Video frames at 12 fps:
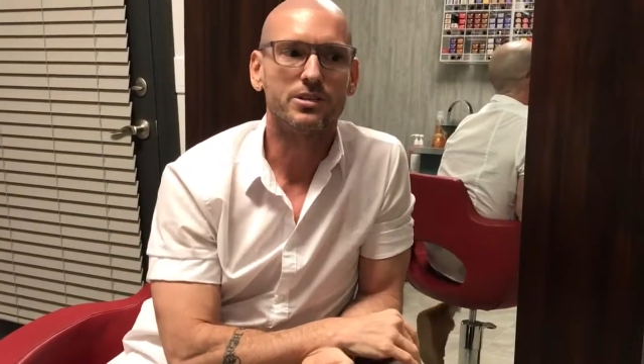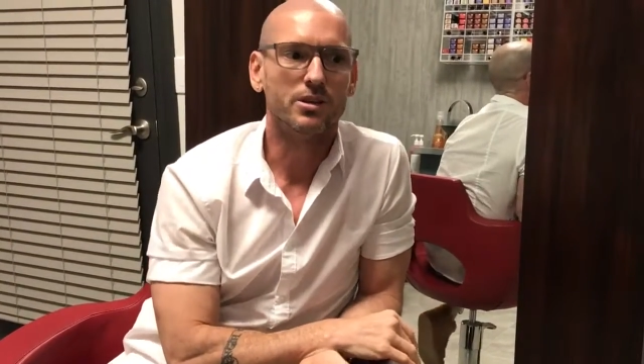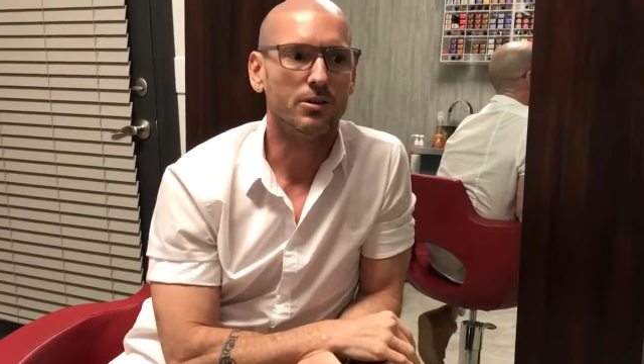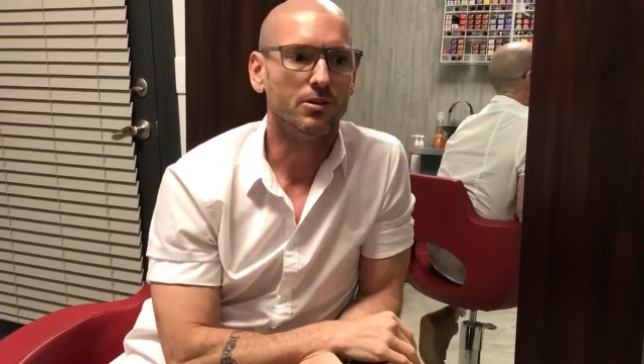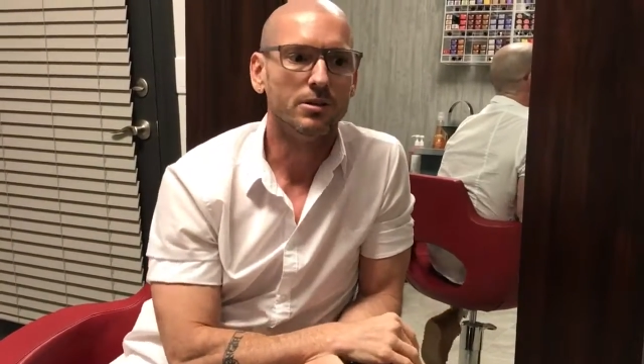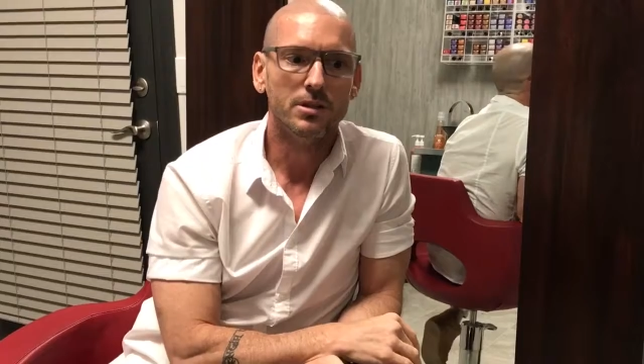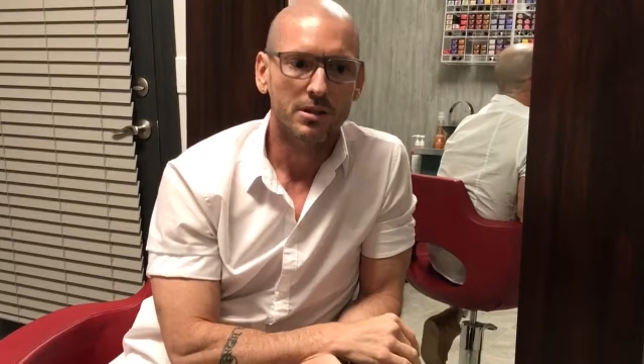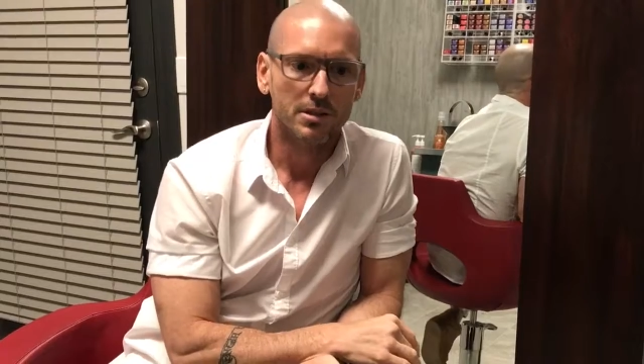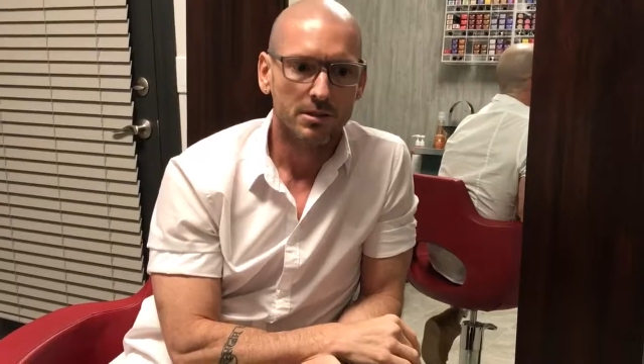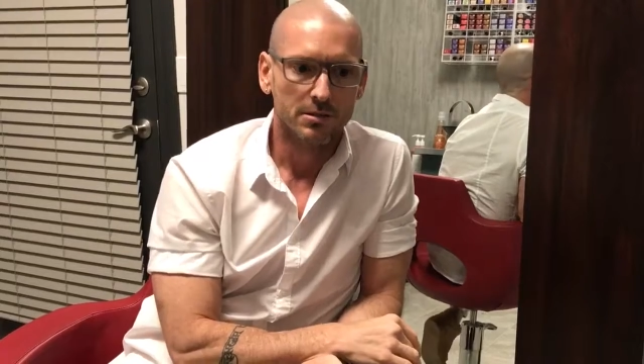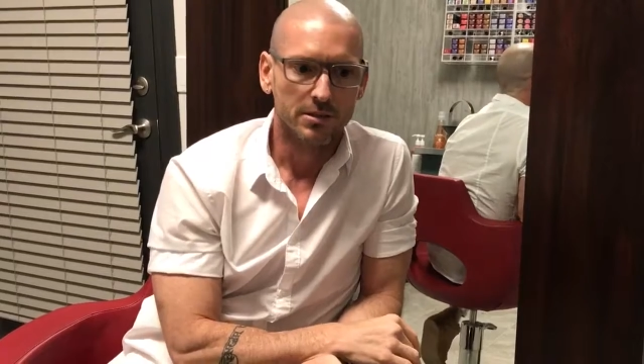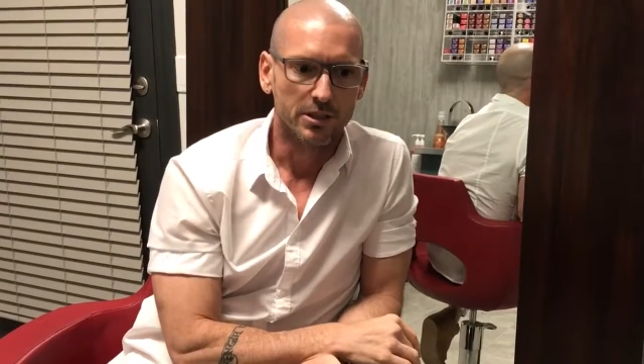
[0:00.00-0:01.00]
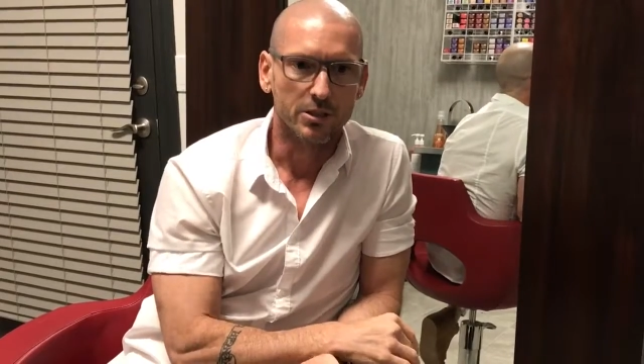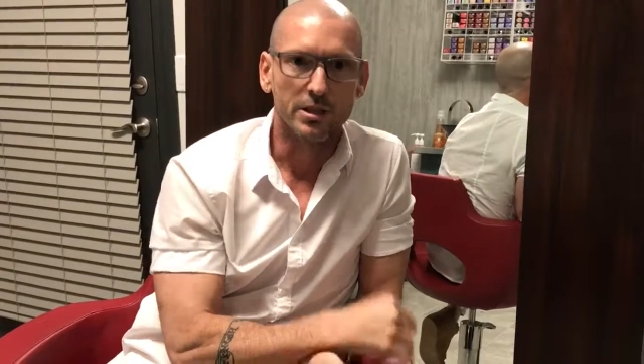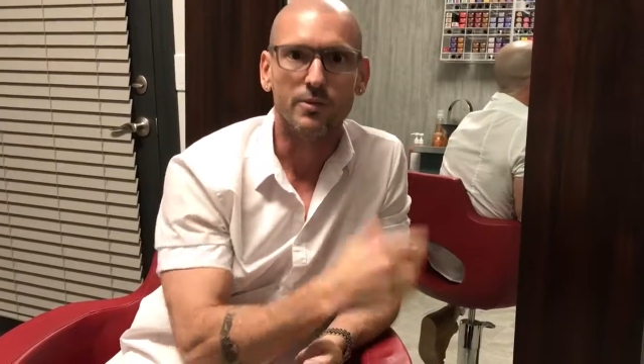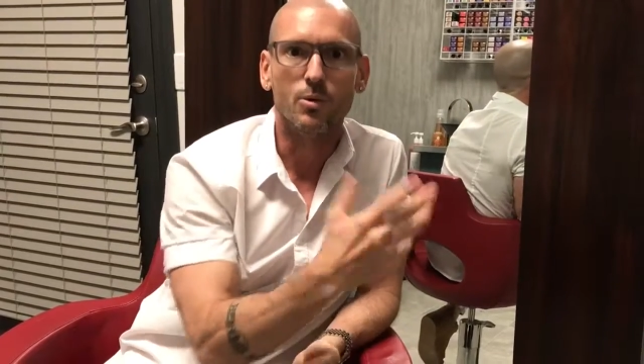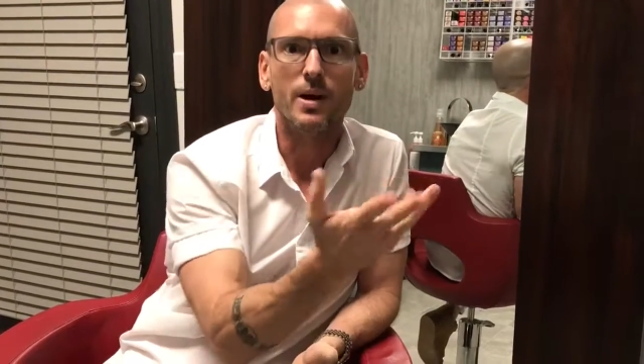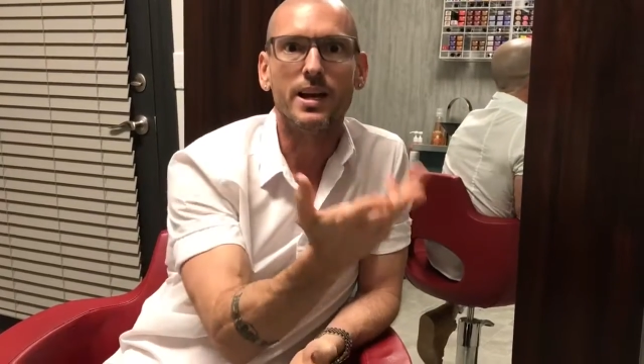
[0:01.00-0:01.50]
So, you know, you
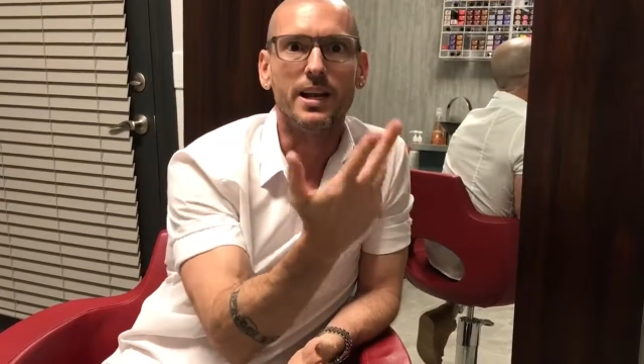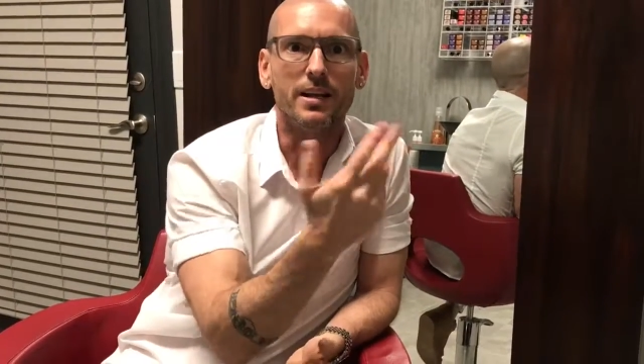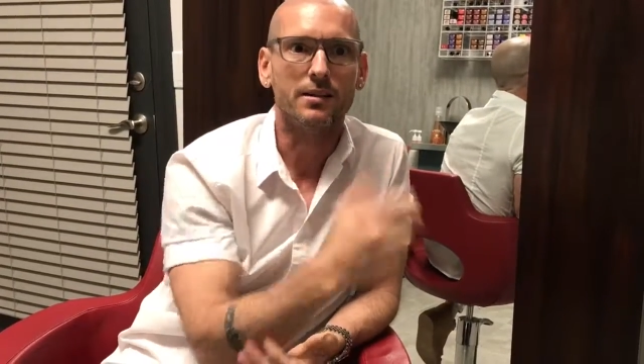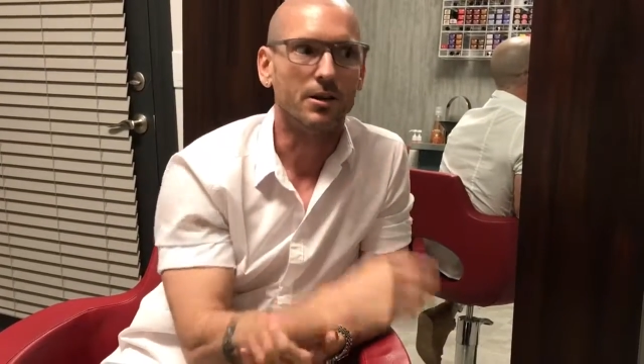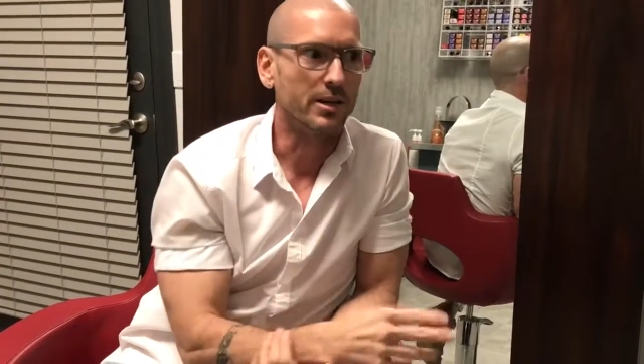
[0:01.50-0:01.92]
have a wedding.